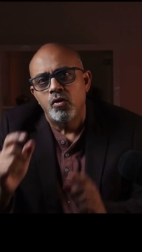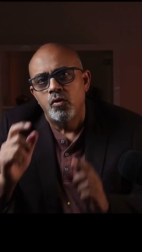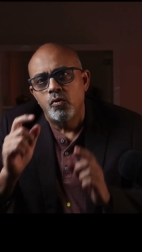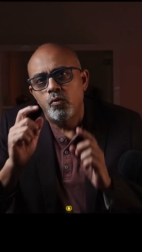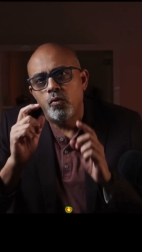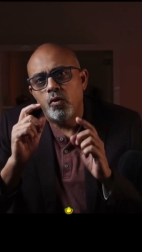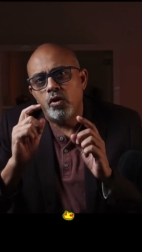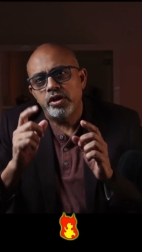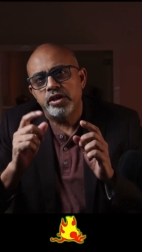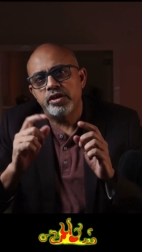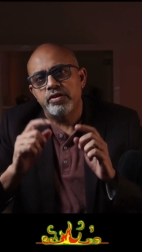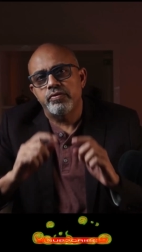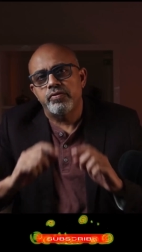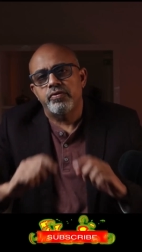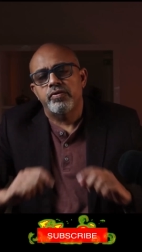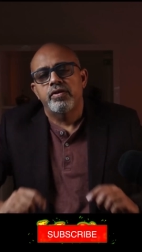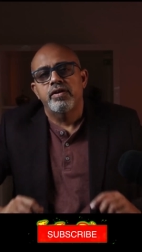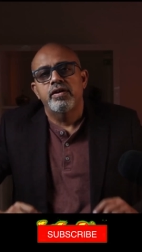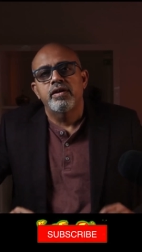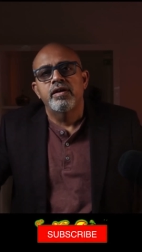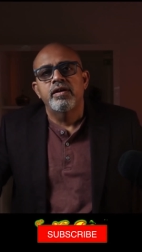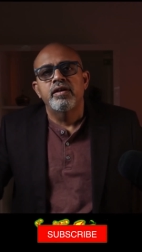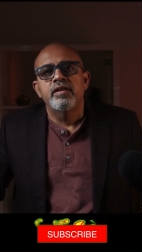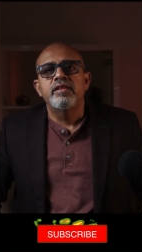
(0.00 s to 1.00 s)
What if
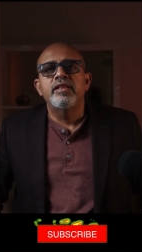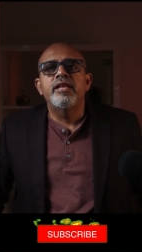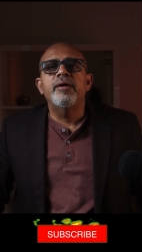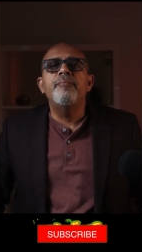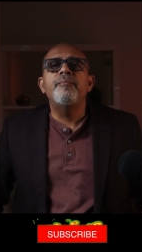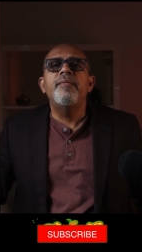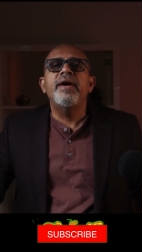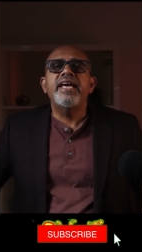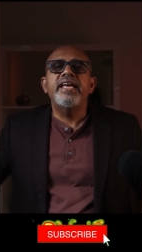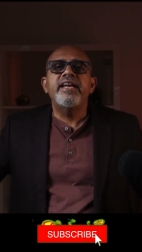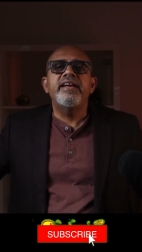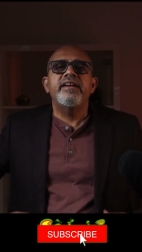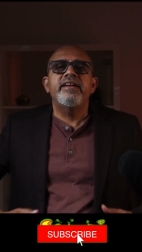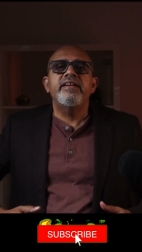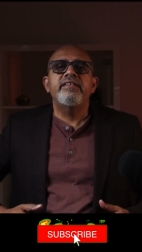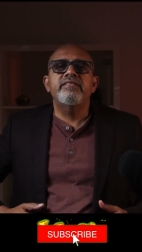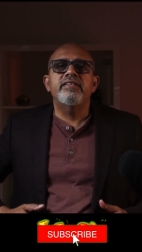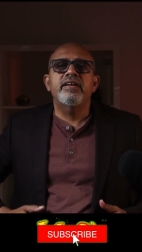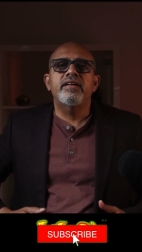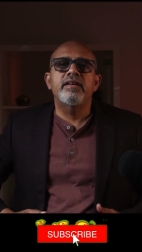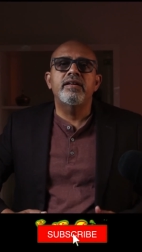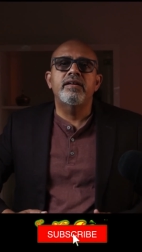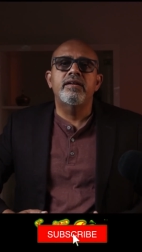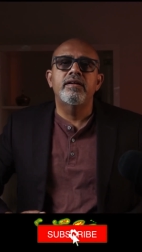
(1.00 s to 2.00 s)
the main
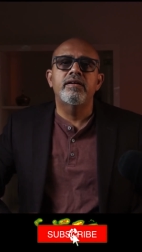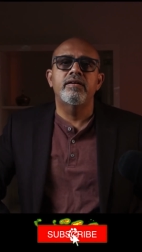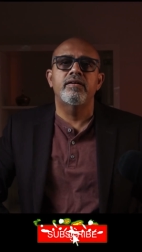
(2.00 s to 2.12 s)
reason